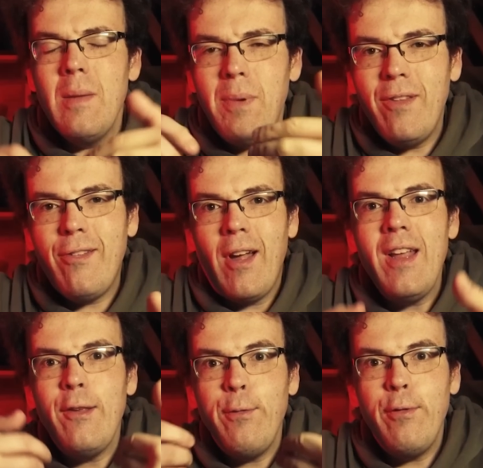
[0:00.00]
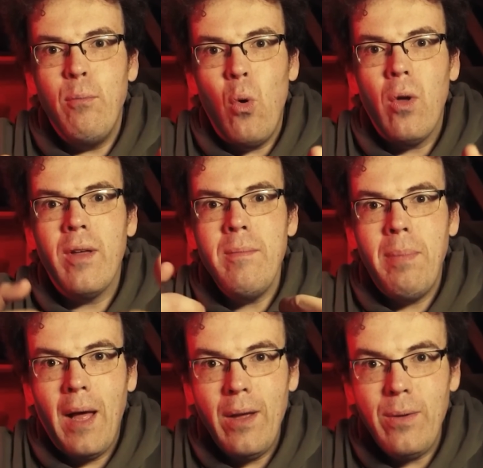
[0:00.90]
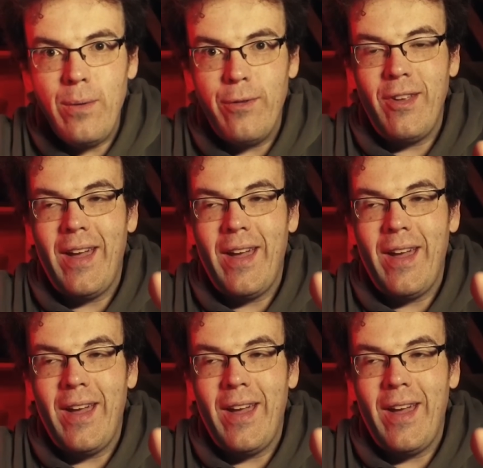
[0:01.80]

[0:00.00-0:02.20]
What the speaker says: But Sainz was more composed,